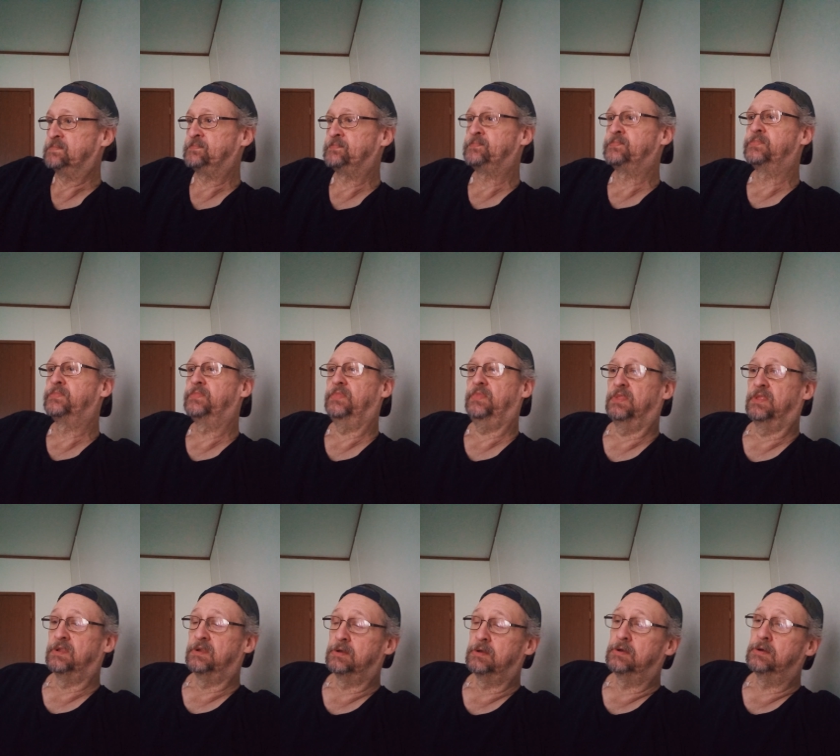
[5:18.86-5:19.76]
So
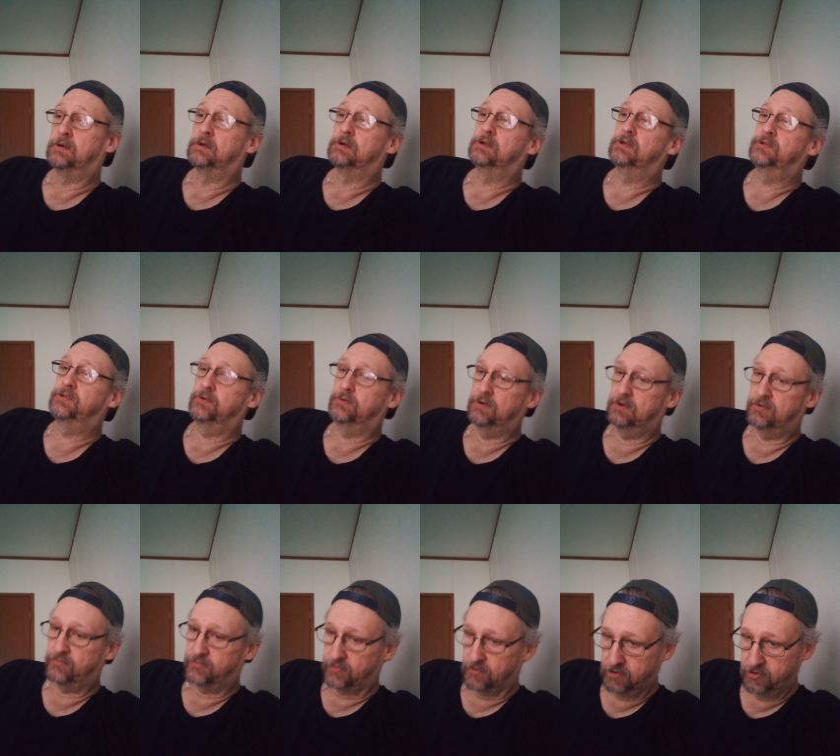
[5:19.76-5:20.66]

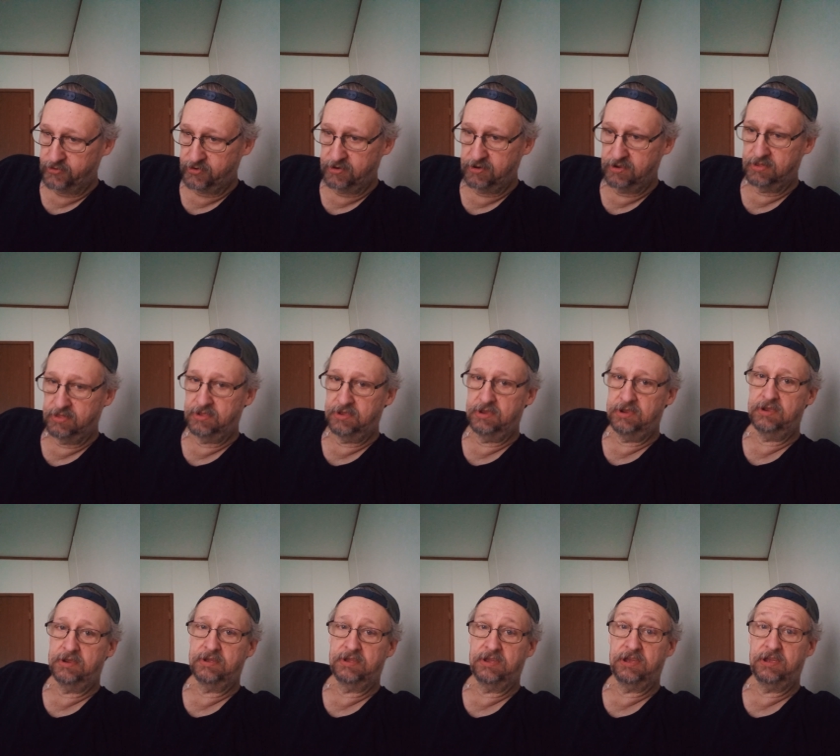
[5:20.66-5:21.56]
unfortunately, chemo
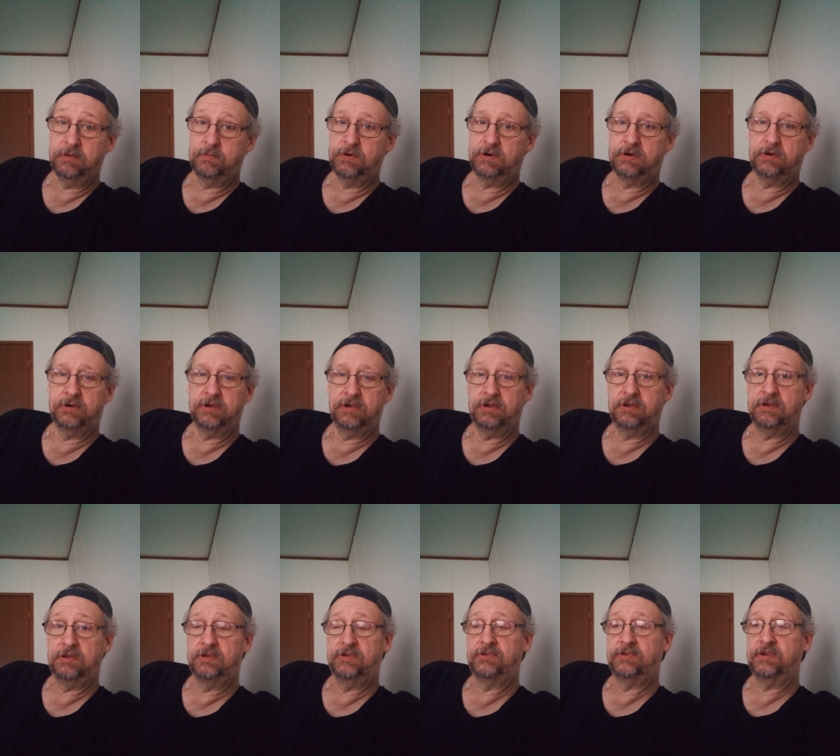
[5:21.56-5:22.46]
is a vital
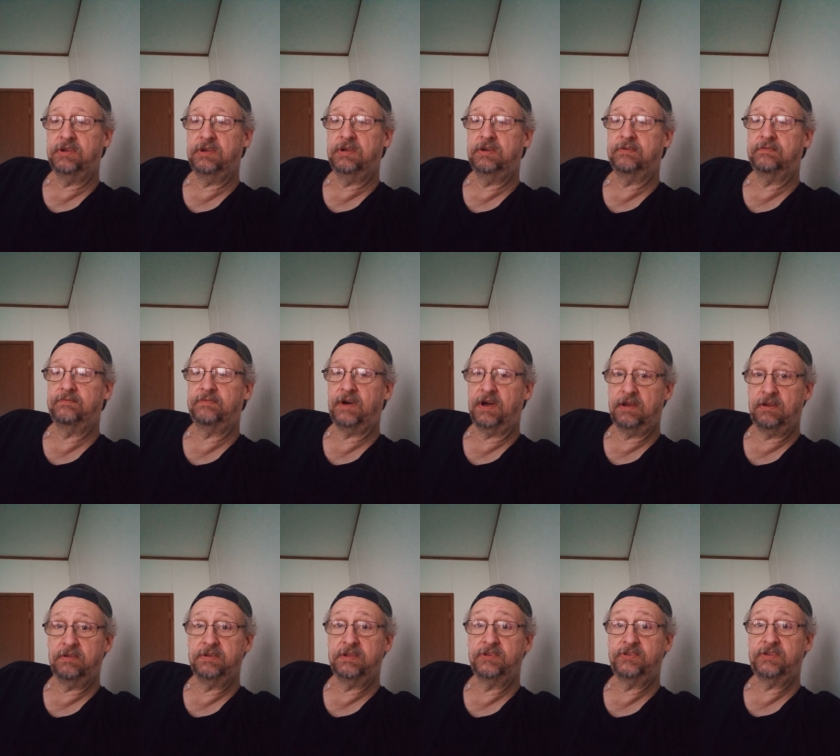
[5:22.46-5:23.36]
necessity,
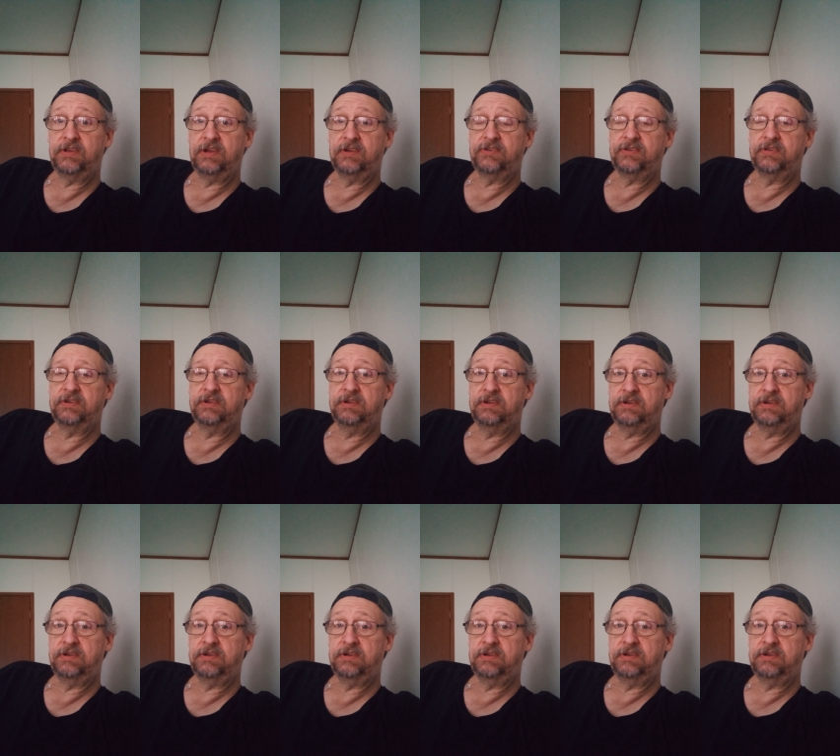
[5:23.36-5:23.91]
as well as the